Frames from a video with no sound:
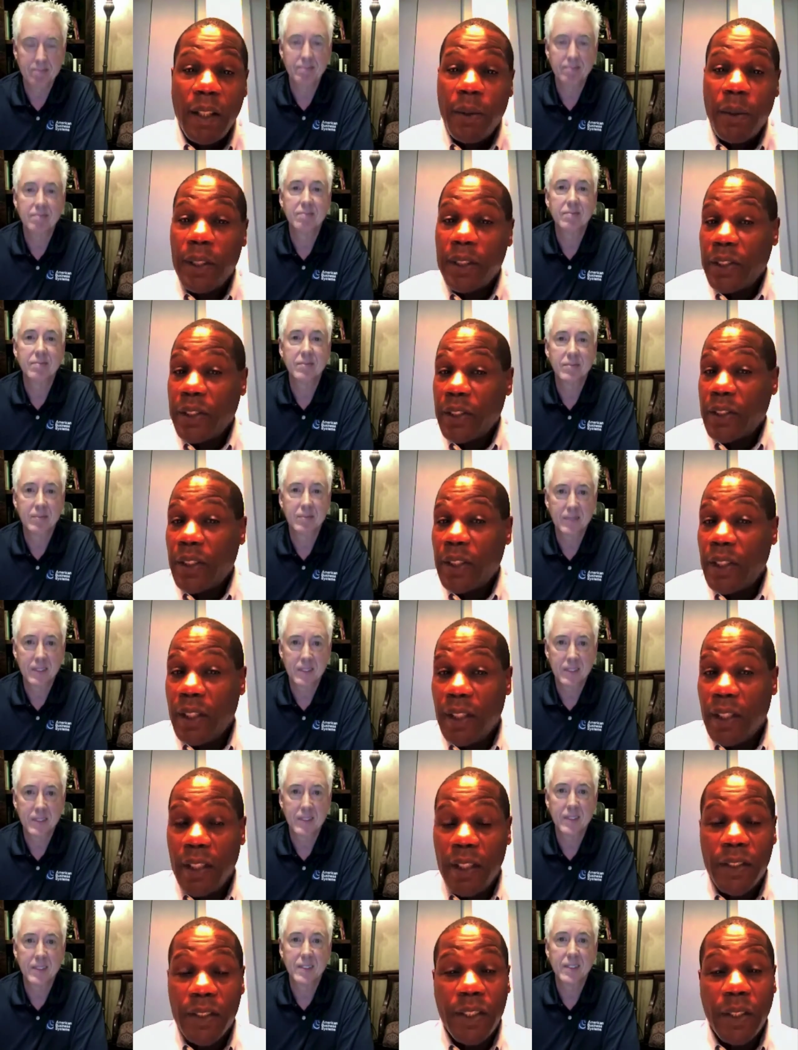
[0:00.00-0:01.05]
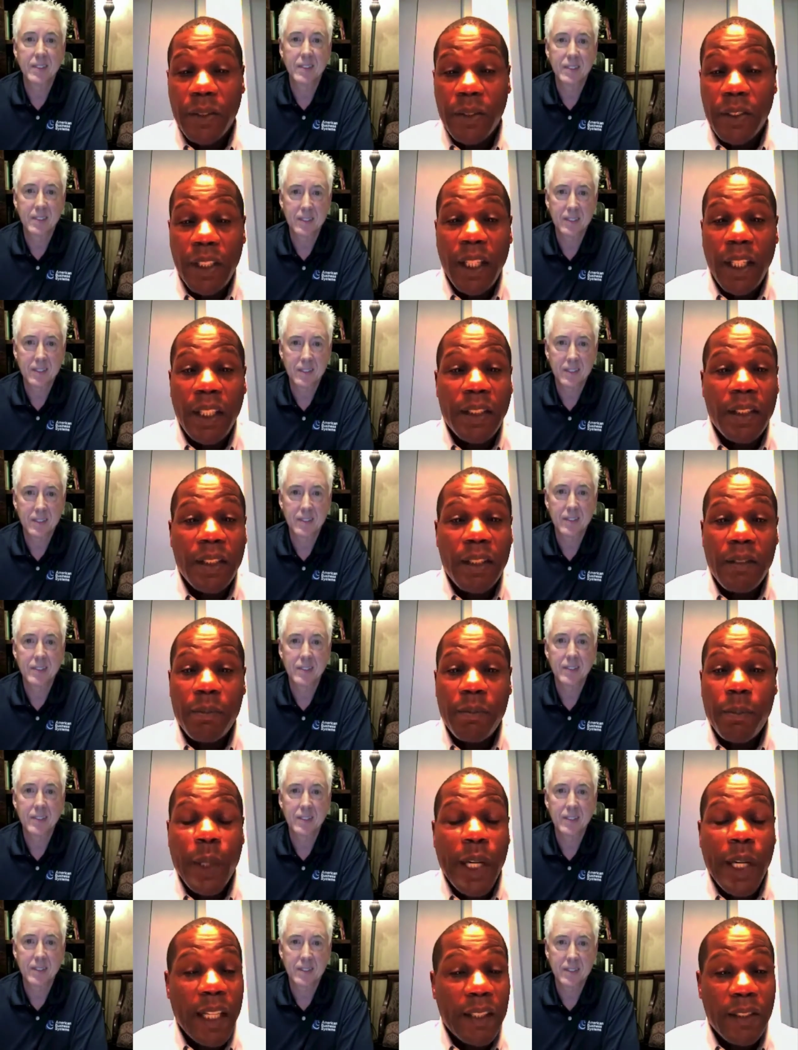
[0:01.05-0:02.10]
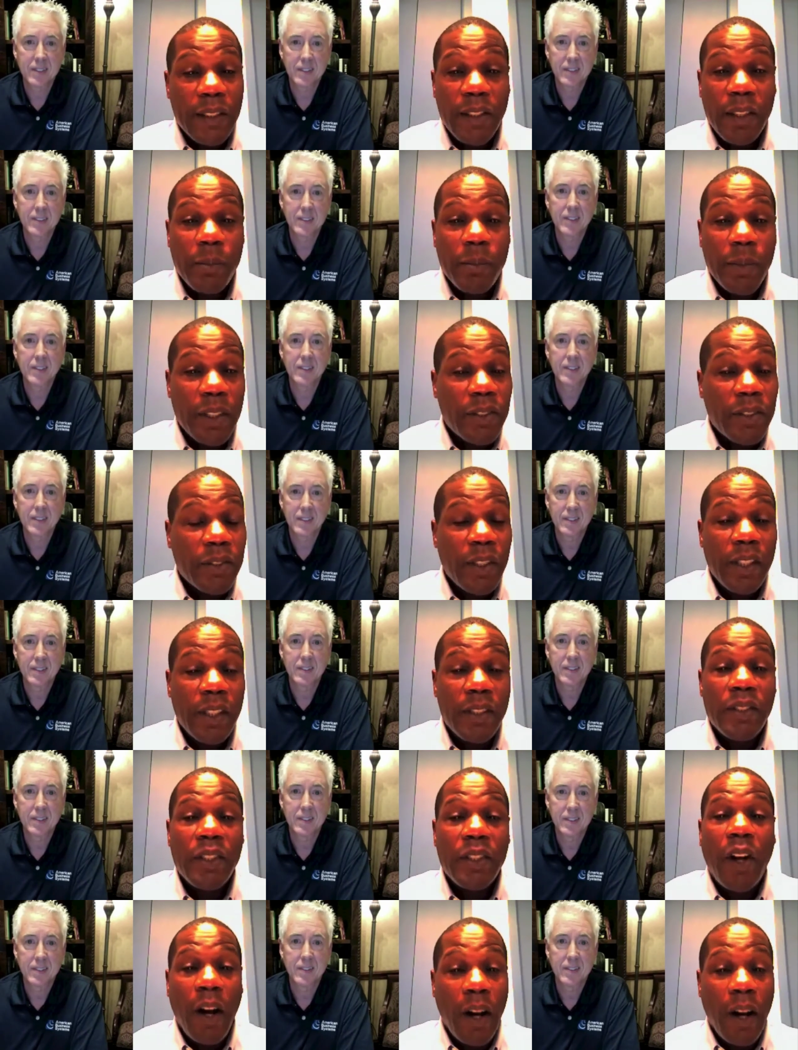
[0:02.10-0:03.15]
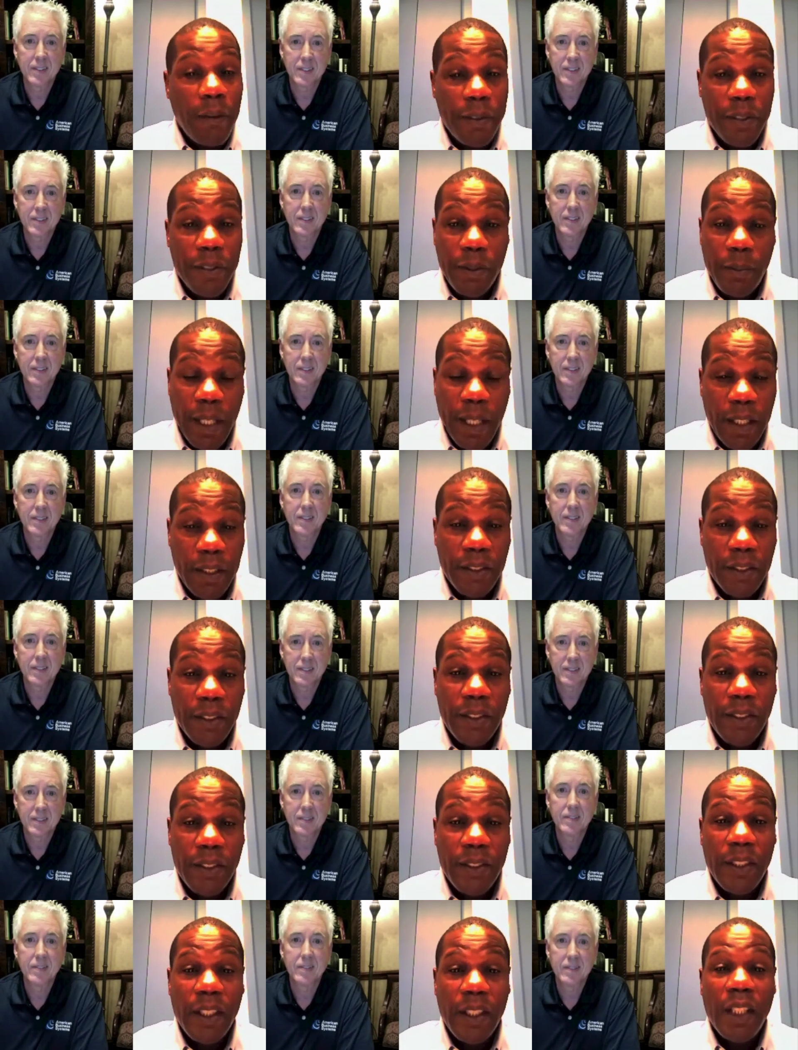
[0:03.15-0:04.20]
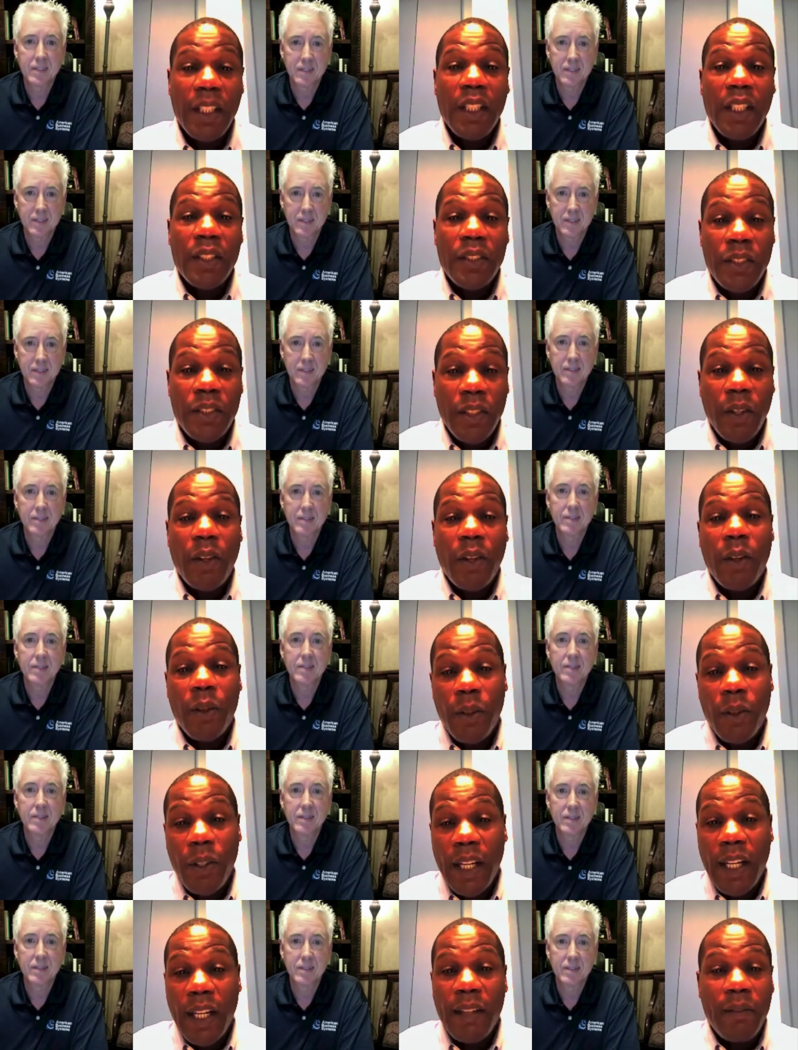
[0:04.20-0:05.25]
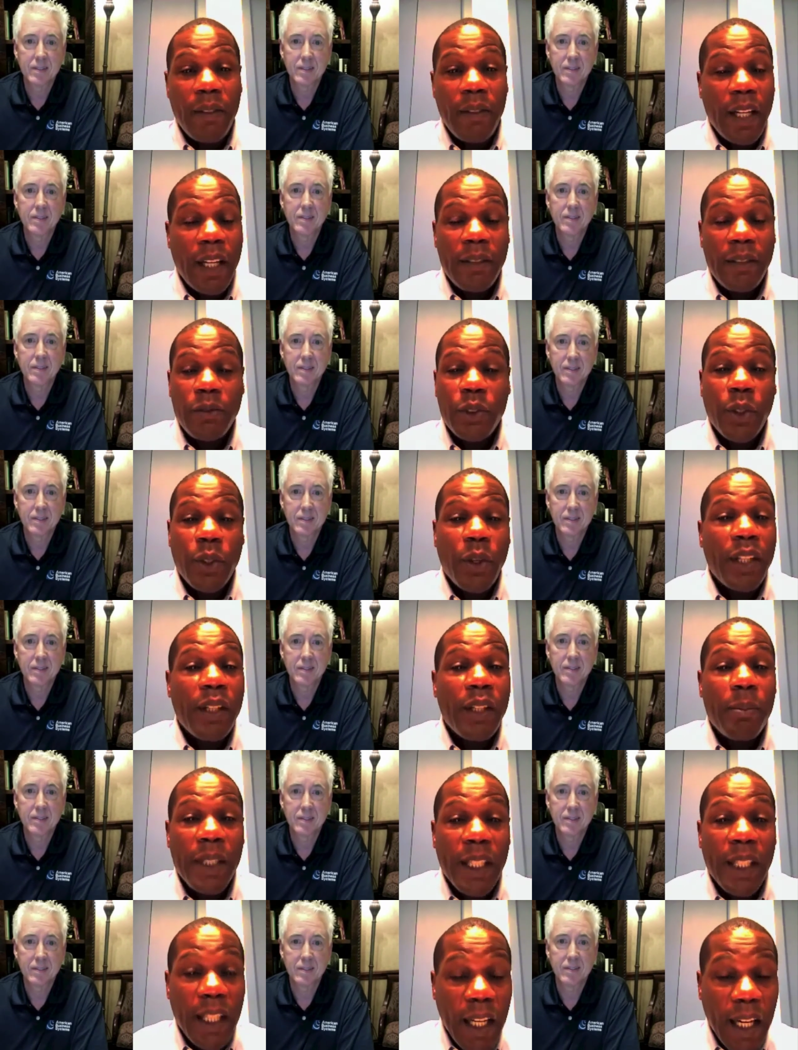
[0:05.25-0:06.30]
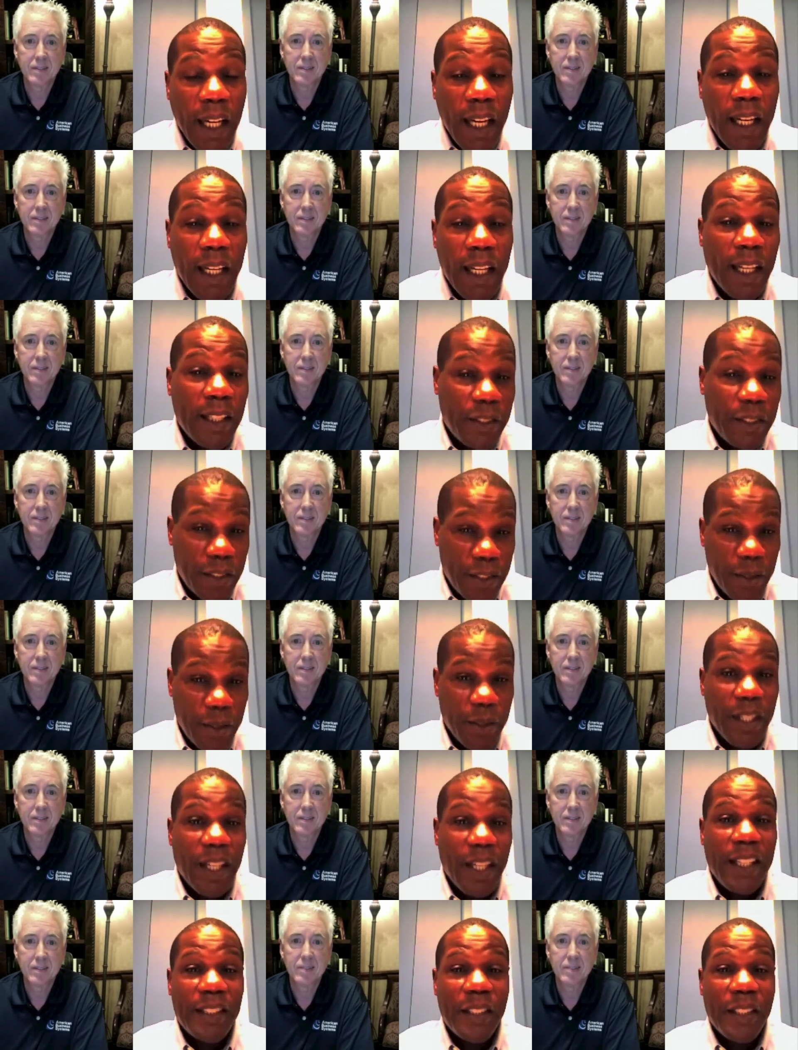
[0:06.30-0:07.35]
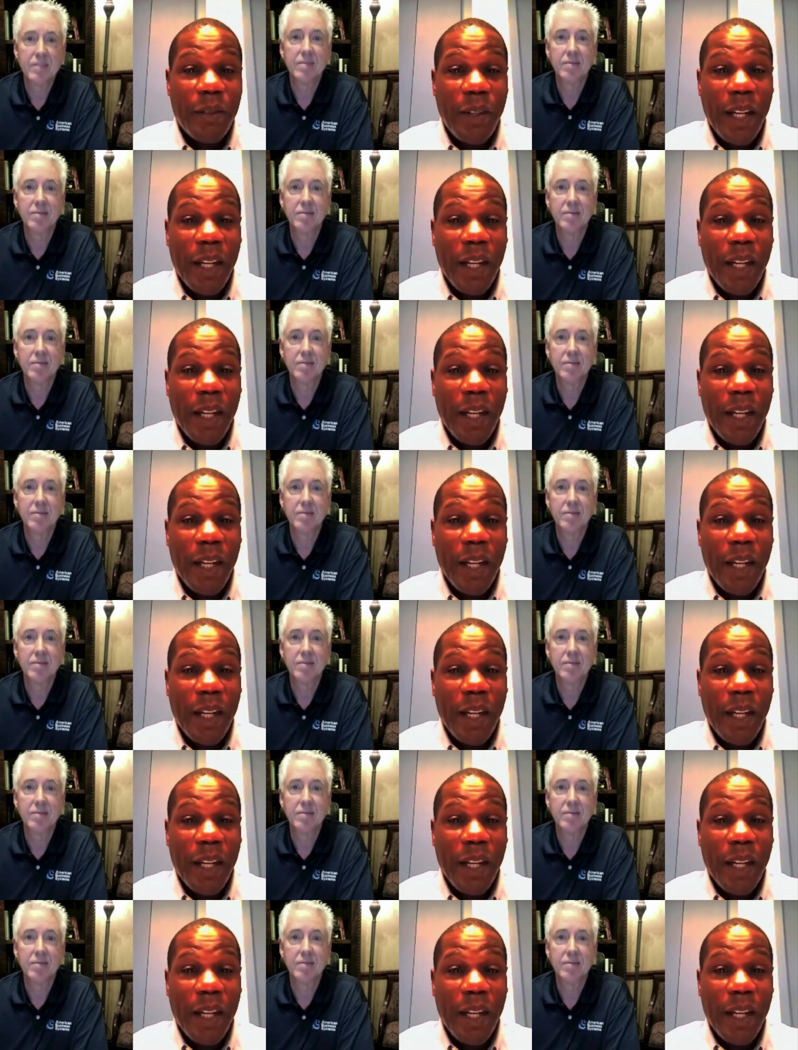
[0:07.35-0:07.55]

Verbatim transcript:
Speaker 1: which is an association of practice administrators and office managers. So I joined a BNI, as you guys had